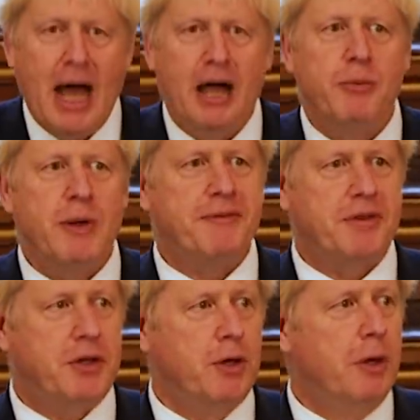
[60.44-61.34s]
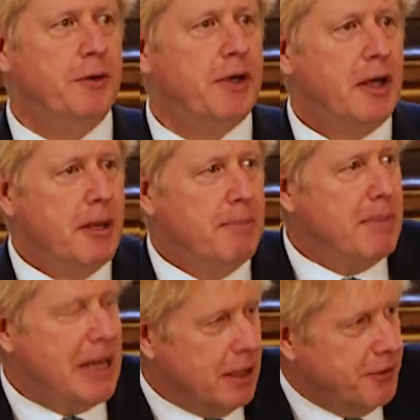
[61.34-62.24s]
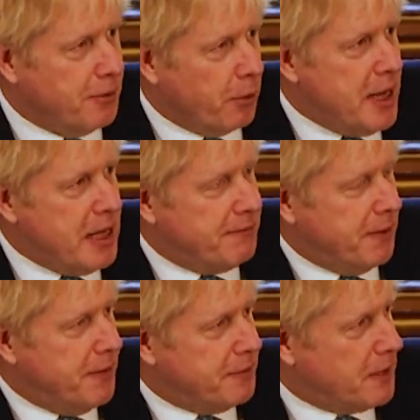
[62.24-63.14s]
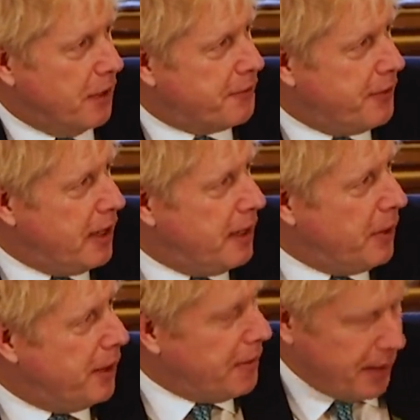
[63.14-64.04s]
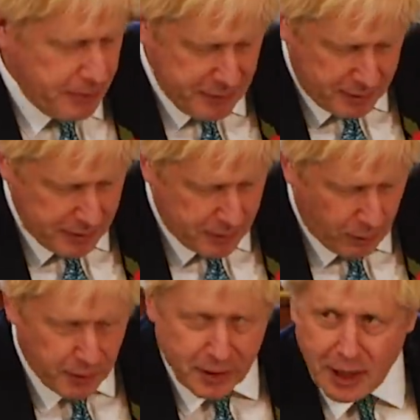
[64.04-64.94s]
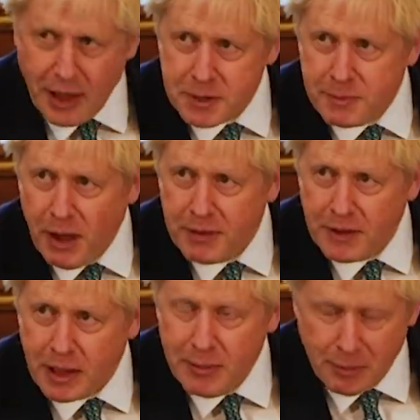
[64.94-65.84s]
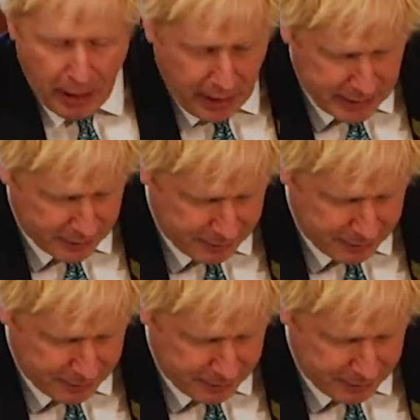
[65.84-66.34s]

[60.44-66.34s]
and we've secured millions already for this country. I think we've cornered a large part of the global market,